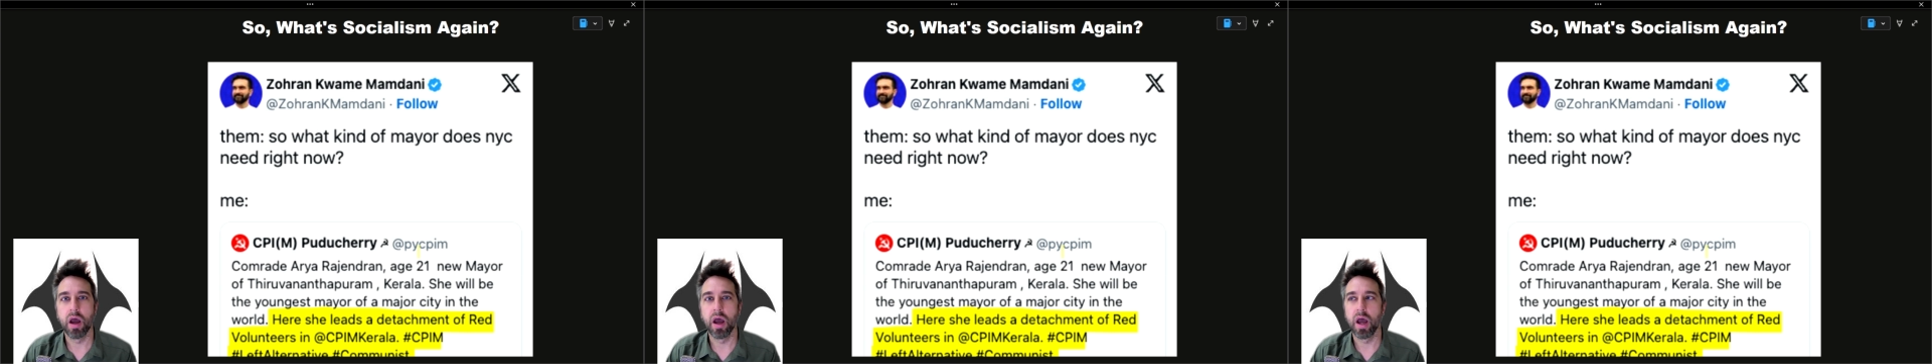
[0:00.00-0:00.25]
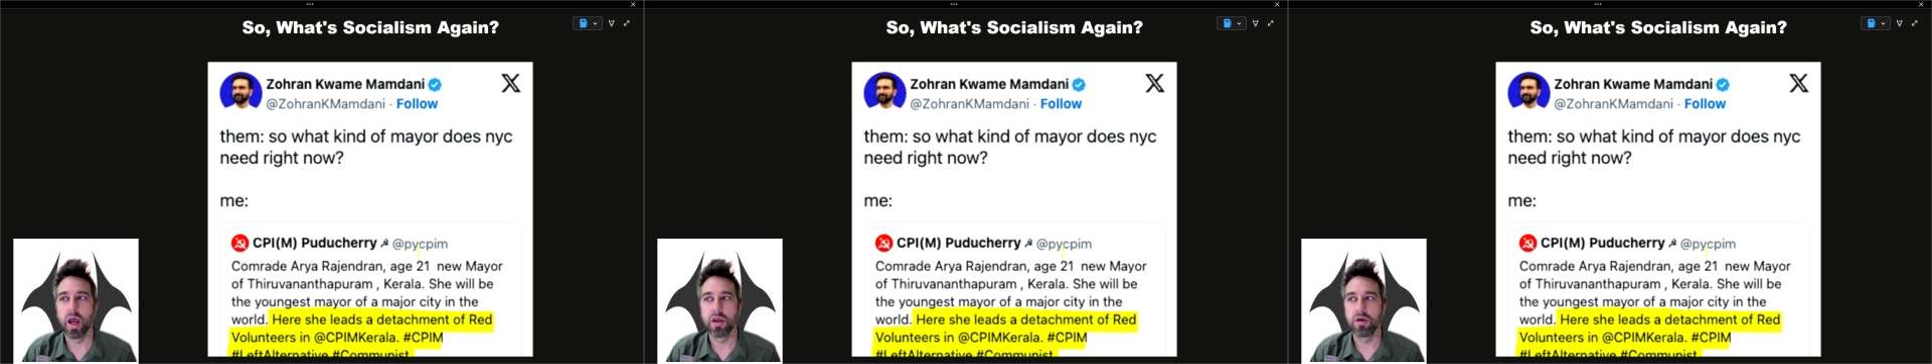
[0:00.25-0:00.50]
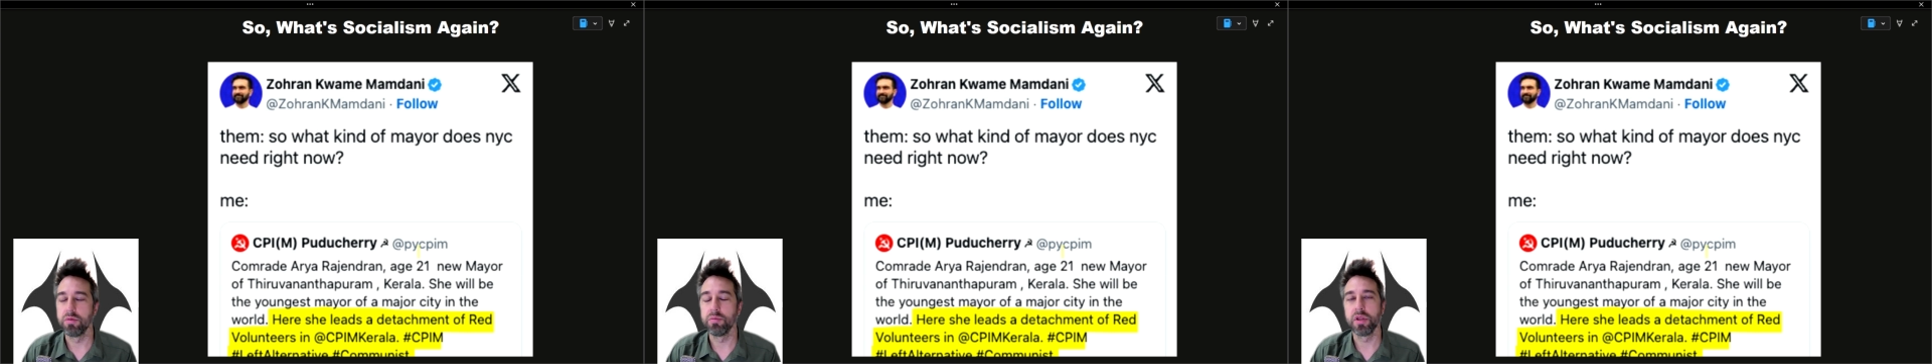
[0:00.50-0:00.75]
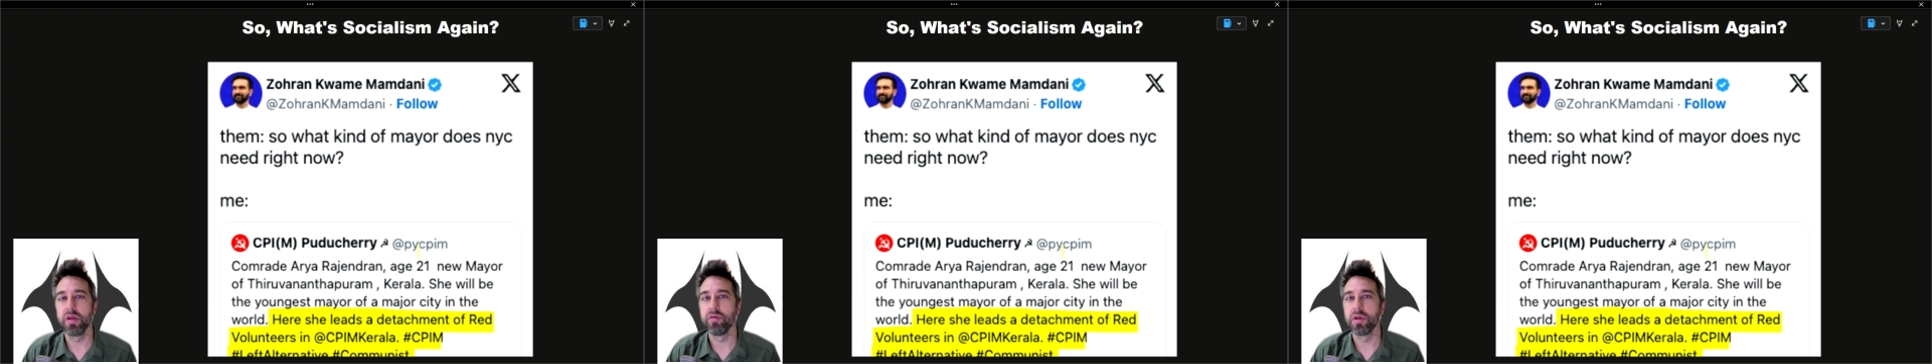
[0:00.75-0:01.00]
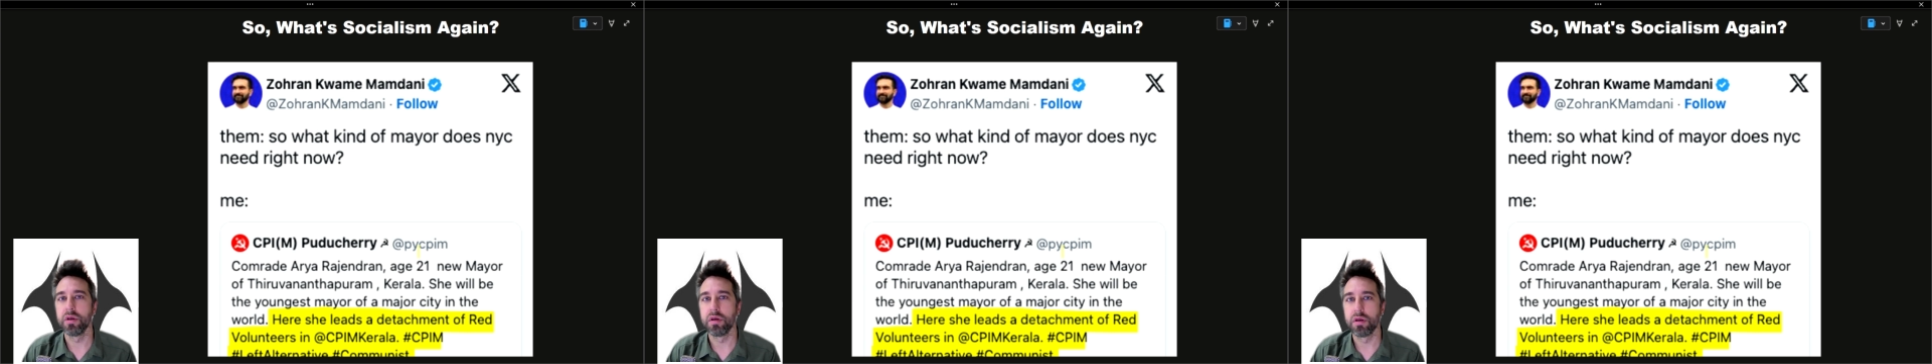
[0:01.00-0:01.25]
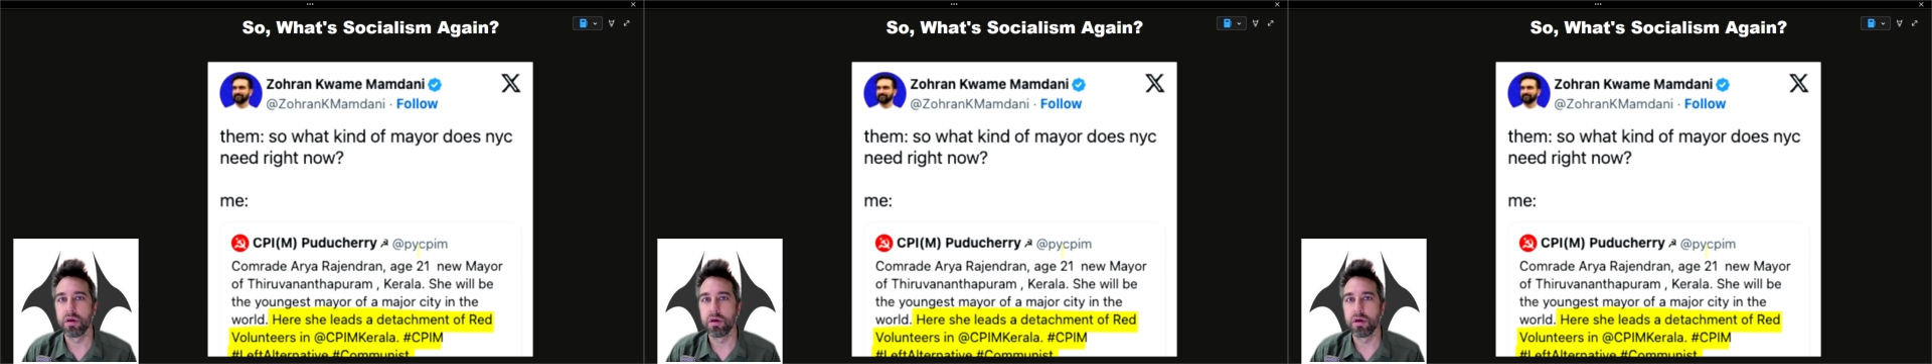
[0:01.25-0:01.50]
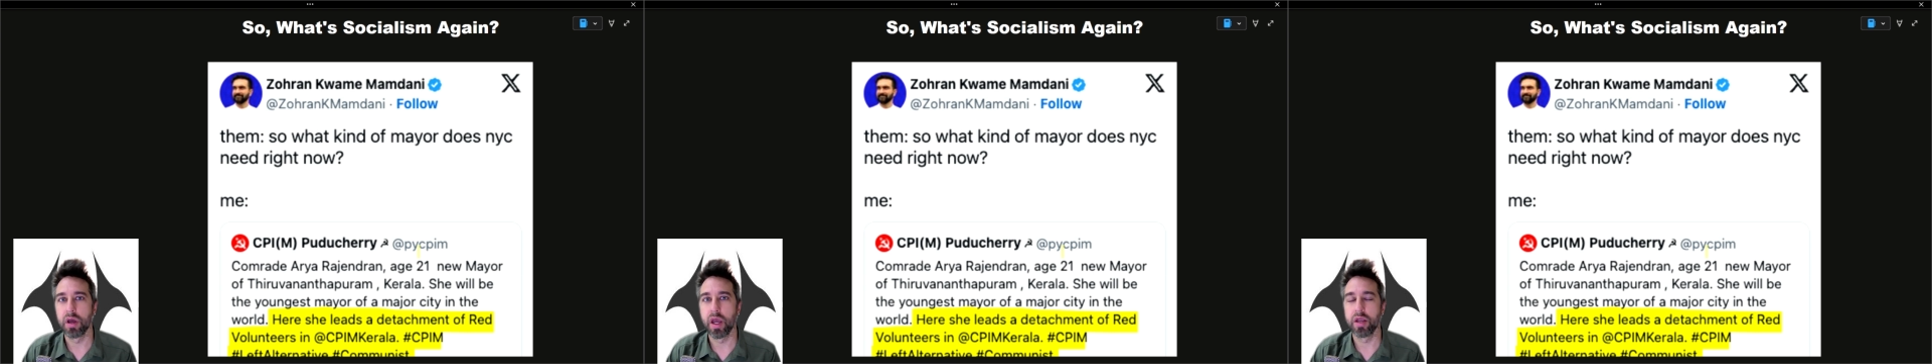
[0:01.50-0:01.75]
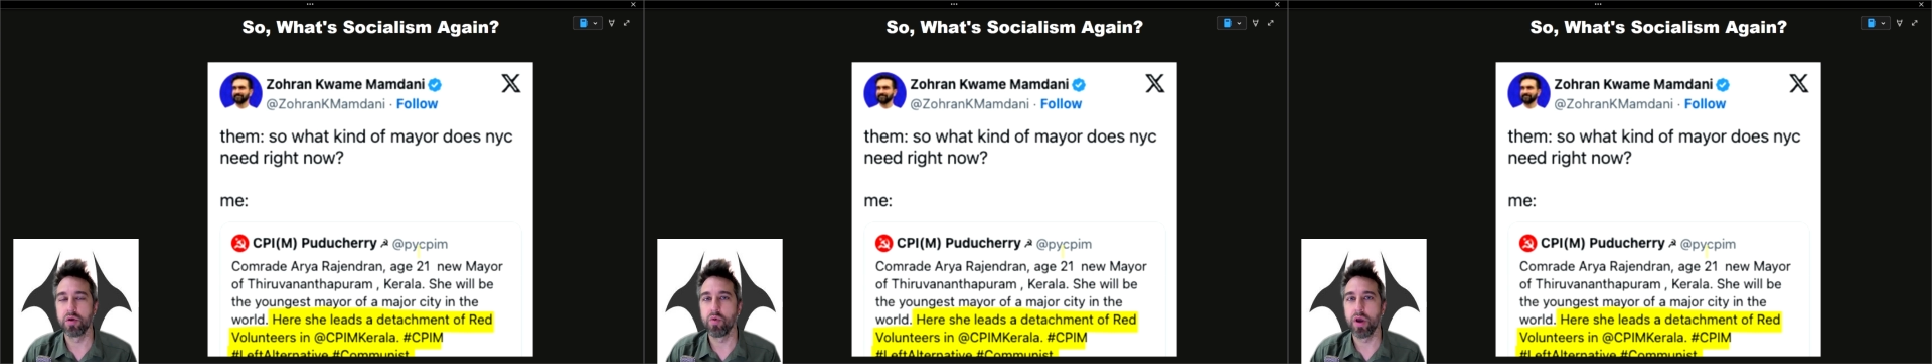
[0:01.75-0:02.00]
I couldn't believe it. I
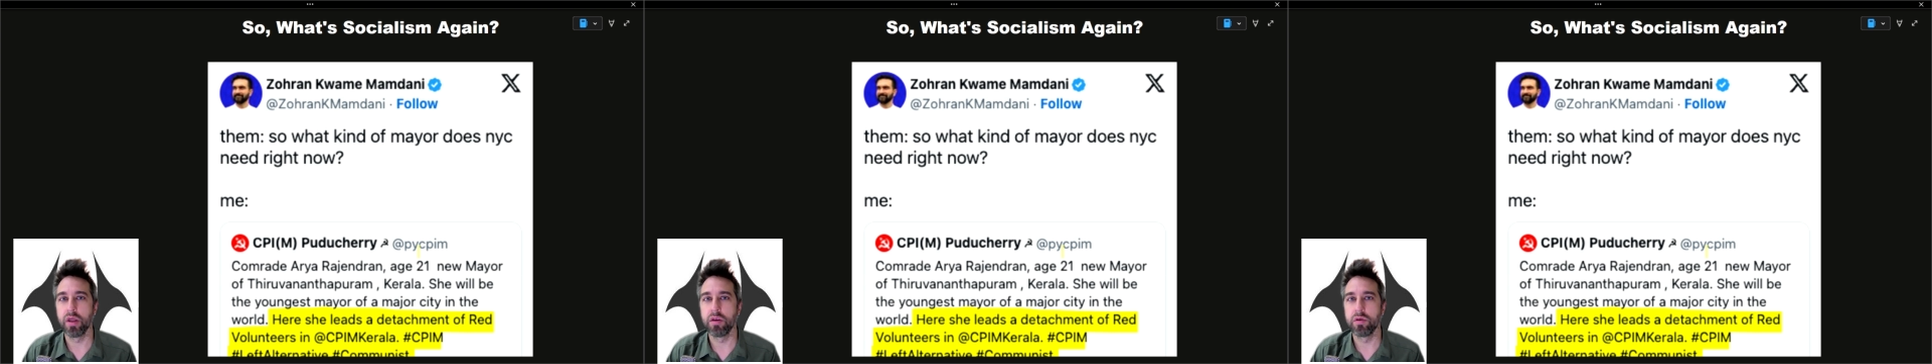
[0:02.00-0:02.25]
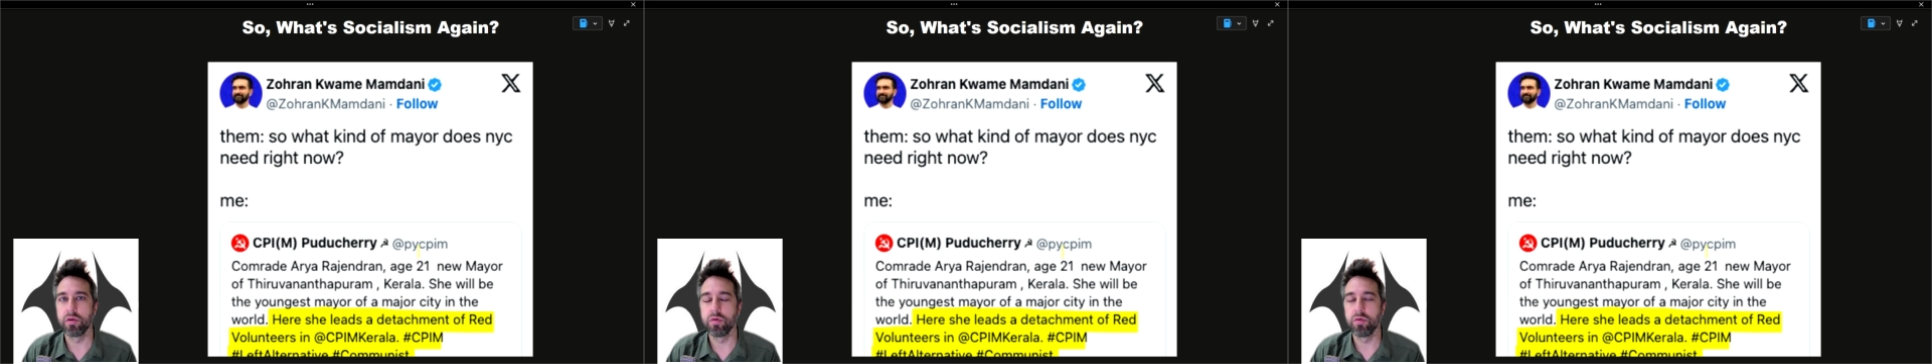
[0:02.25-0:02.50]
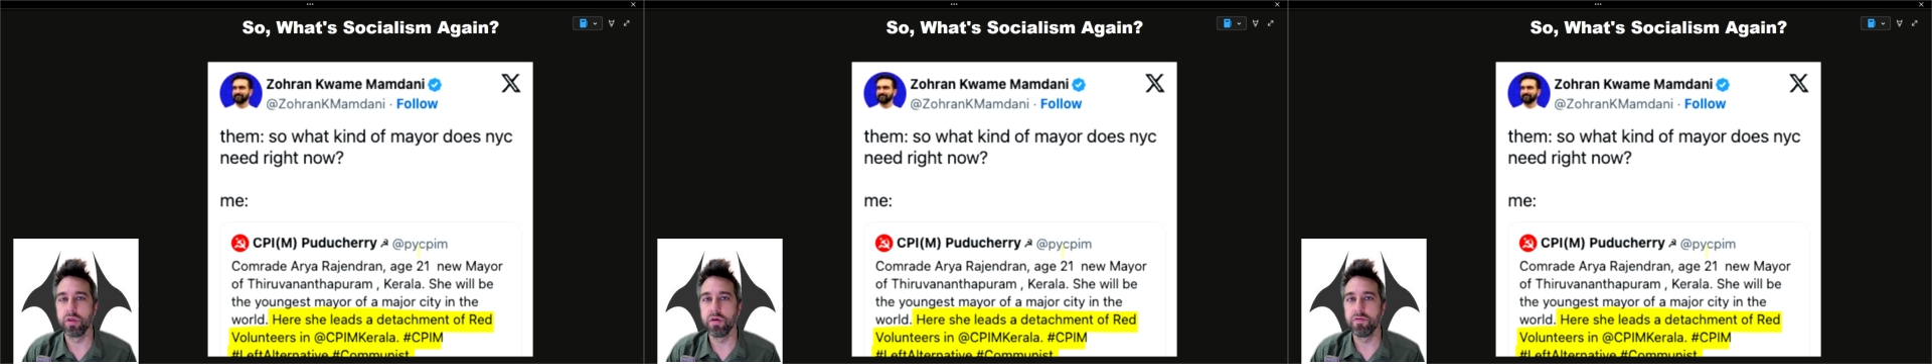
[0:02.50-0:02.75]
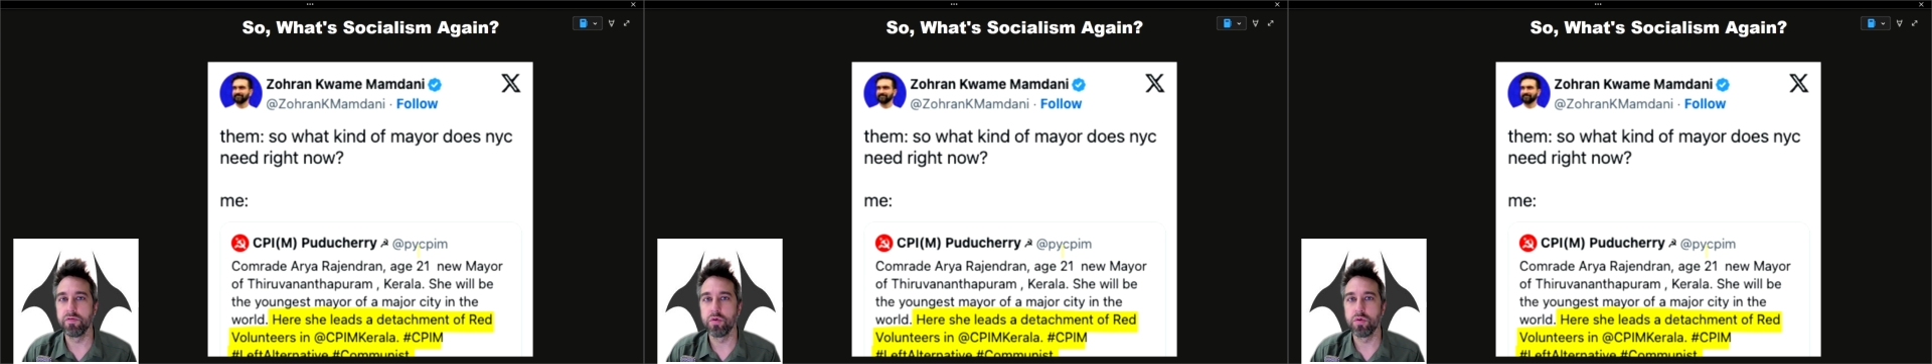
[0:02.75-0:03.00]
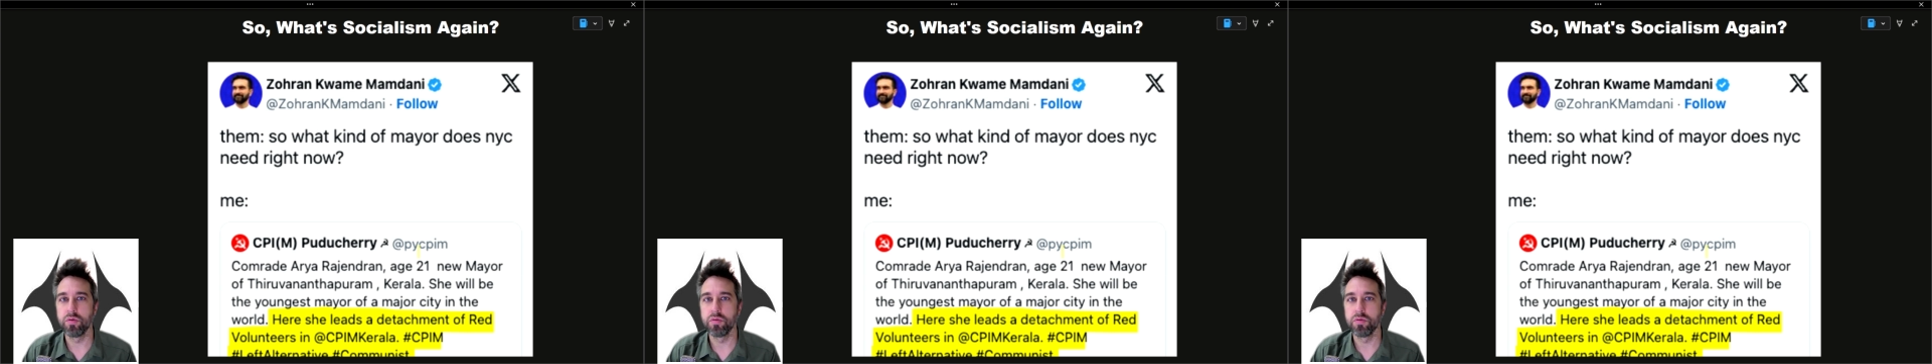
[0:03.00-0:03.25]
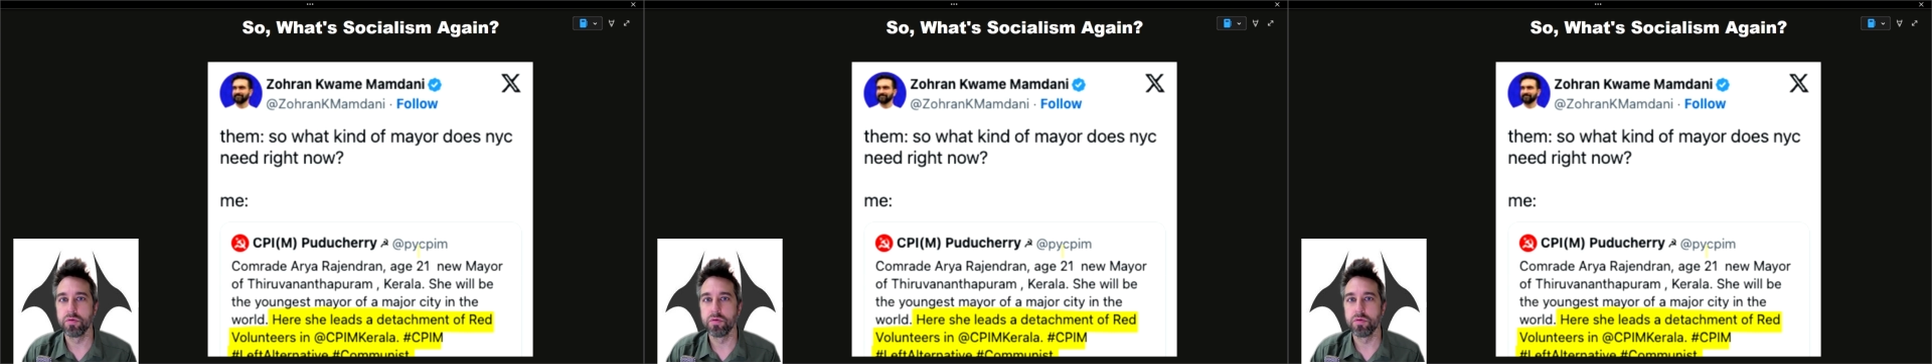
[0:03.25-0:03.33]
had to wait until the full